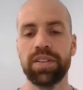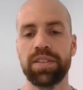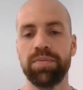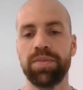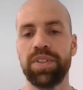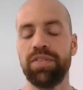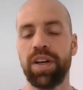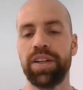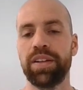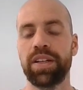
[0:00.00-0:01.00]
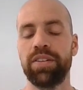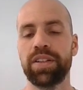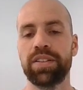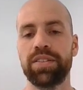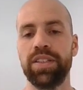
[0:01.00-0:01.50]
some dividing
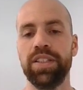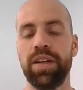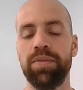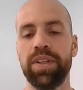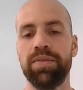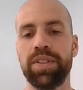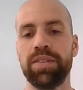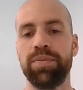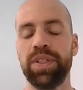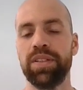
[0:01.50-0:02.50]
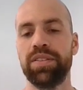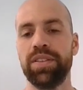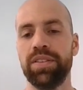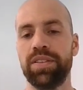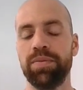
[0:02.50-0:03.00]
characters in EWM, and in
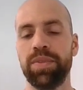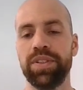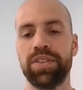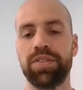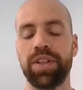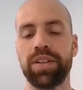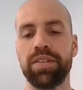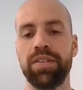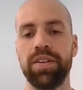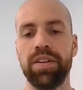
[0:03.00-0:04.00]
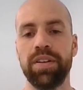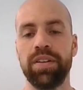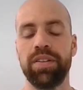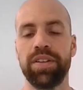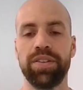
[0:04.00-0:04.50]
PLC it's simply a string.
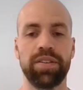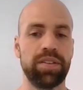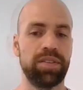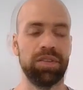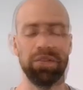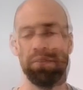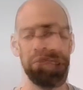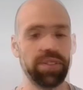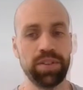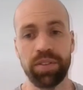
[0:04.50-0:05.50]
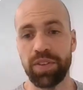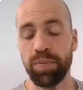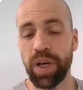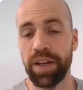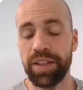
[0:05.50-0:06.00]
Then you can make use of
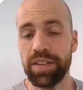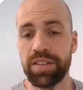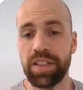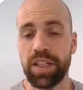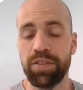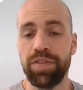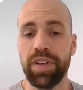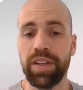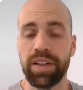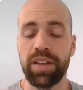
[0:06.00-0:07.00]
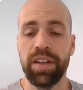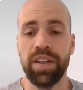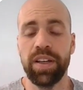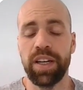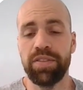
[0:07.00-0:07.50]
the body instead of filling
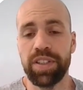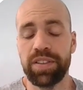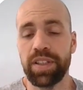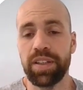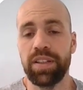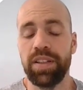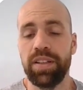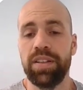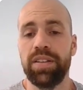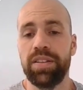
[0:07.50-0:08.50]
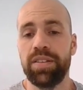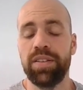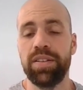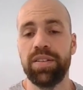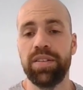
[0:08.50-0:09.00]
every single
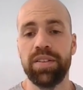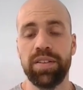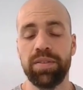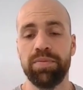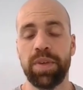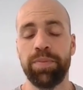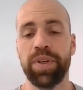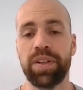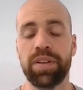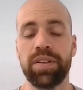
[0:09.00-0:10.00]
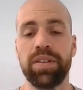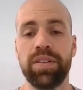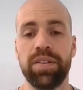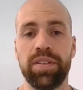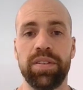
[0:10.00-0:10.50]
mapping
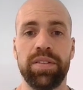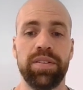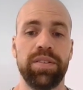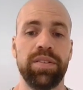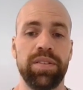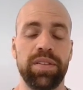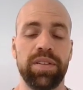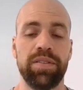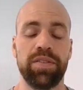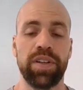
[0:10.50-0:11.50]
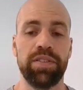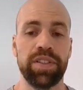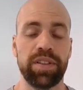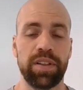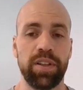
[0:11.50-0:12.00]
and for
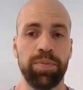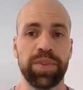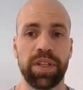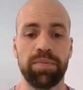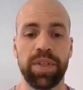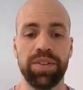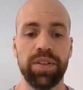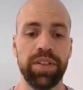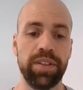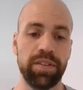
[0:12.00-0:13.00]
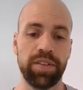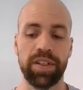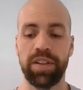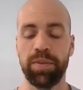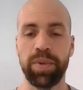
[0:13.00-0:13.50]
every single object manually here
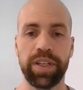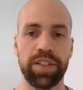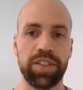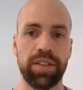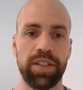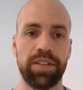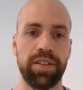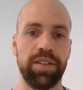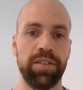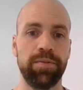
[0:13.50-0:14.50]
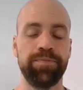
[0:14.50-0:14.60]
via the application data.